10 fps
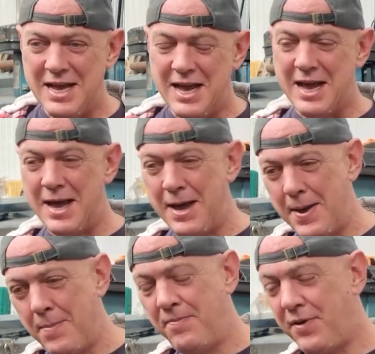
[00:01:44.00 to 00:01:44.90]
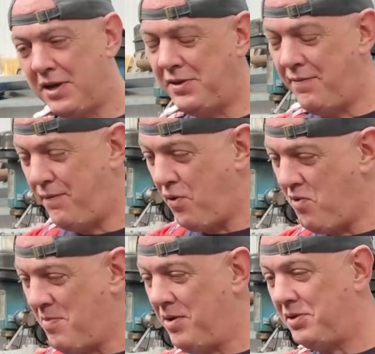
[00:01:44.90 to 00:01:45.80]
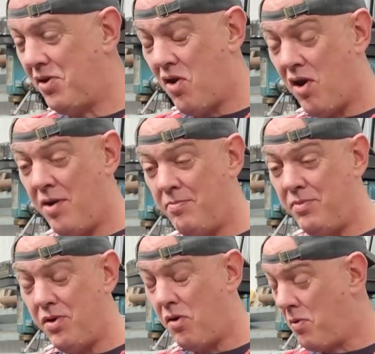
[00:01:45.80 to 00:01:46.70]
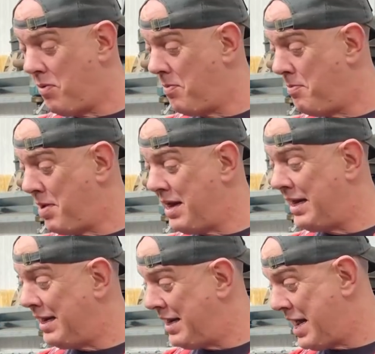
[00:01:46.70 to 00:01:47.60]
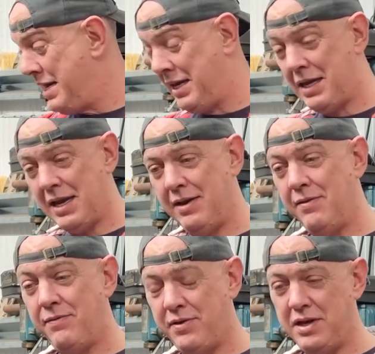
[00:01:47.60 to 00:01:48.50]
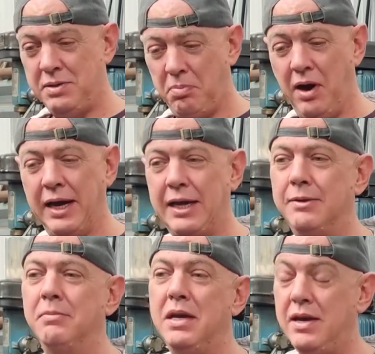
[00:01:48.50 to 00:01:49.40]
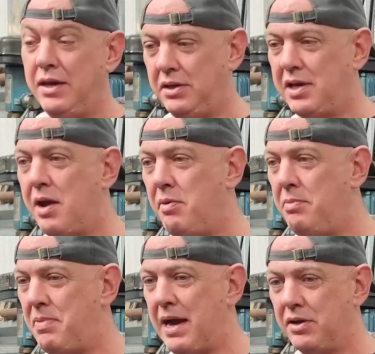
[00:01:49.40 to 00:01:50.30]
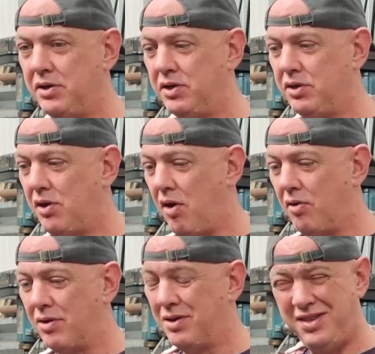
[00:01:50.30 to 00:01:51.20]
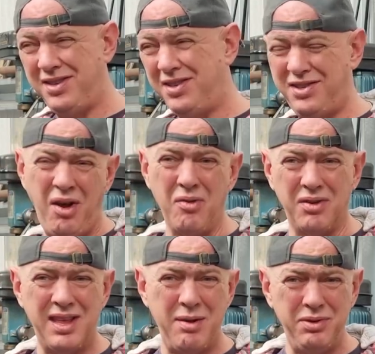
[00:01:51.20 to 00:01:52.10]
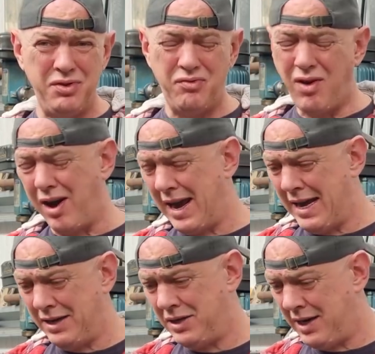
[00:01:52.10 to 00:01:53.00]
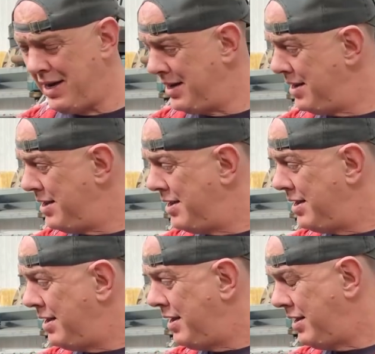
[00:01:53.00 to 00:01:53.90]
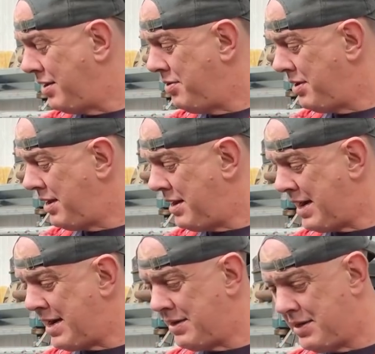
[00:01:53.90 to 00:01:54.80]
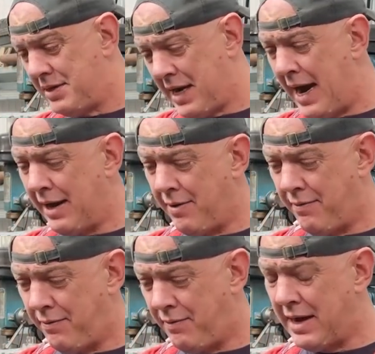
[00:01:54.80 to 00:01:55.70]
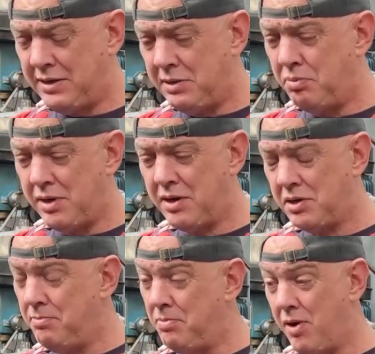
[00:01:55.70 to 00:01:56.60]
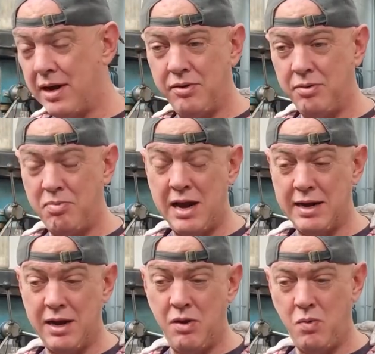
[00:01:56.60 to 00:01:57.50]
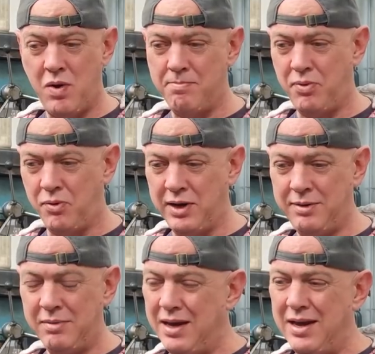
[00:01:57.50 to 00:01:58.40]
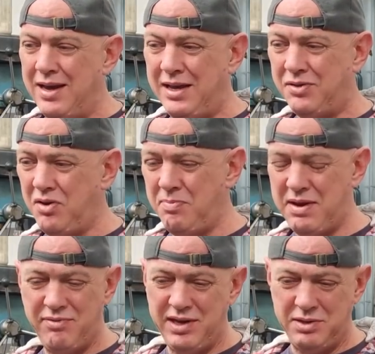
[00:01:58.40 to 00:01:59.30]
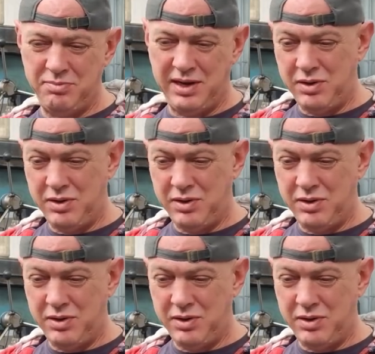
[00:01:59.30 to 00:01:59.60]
First and foremost, I'm not making anything for this bike. It's going back as stock. Because as stock, they was all right, actually. You know, it had the tag of fastest production bike on the planet at one point. It's going to be reasonably